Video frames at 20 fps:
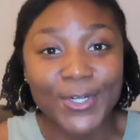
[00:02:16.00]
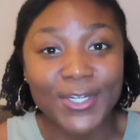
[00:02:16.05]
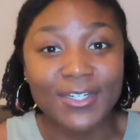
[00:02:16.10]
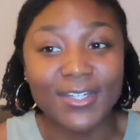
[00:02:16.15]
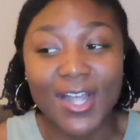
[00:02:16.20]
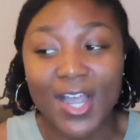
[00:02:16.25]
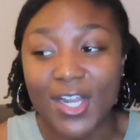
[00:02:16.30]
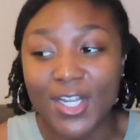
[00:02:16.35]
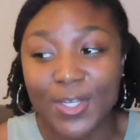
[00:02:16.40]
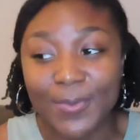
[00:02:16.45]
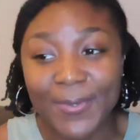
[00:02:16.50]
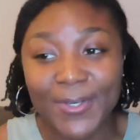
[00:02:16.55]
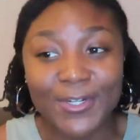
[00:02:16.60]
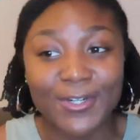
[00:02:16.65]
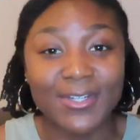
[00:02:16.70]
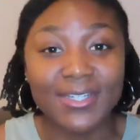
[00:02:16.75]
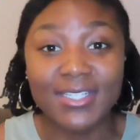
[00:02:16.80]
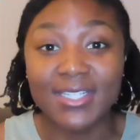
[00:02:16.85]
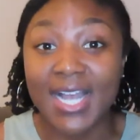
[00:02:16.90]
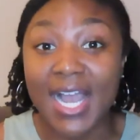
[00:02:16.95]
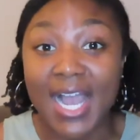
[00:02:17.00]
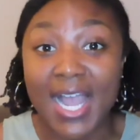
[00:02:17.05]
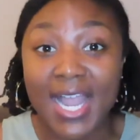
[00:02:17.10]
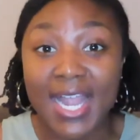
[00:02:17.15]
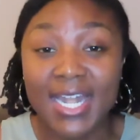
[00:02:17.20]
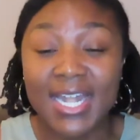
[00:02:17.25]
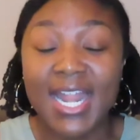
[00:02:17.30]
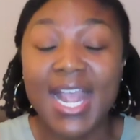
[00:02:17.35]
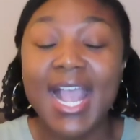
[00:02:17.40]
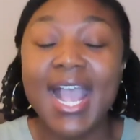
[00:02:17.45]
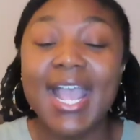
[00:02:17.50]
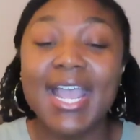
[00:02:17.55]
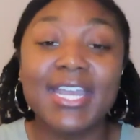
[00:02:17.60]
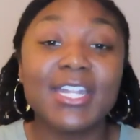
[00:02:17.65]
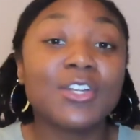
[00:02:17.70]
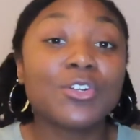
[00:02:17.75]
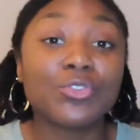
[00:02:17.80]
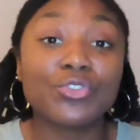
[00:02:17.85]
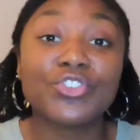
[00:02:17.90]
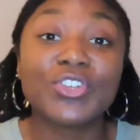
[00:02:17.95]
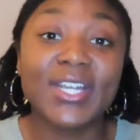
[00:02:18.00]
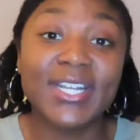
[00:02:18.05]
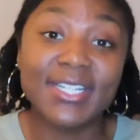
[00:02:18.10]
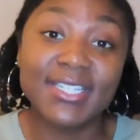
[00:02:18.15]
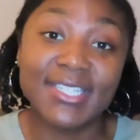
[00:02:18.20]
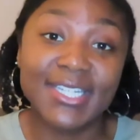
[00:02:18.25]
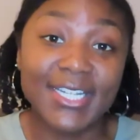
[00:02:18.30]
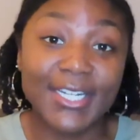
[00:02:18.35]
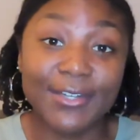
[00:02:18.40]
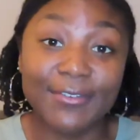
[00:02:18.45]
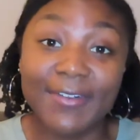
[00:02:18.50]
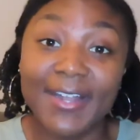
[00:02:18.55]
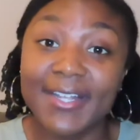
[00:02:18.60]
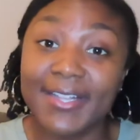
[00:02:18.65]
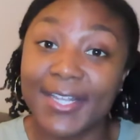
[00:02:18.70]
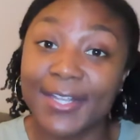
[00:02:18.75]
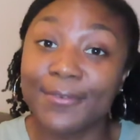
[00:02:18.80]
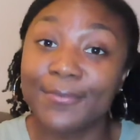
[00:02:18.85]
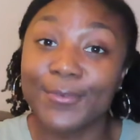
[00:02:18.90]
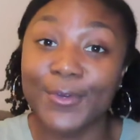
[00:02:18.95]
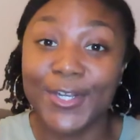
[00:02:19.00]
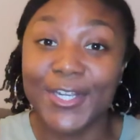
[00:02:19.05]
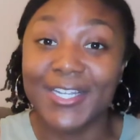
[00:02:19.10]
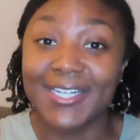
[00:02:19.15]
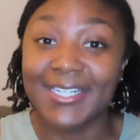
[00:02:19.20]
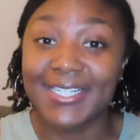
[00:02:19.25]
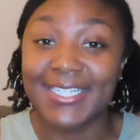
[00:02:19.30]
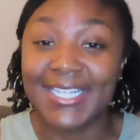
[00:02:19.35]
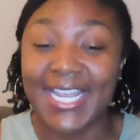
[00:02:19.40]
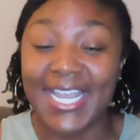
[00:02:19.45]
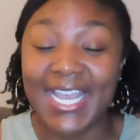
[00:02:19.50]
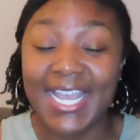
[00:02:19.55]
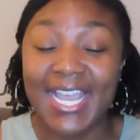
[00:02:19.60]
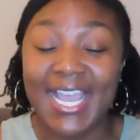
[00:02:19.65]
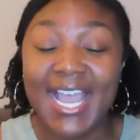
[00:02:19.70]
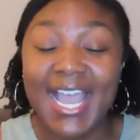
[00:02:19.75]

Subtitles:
a document or a sign, and it'll translate it right there for you to see.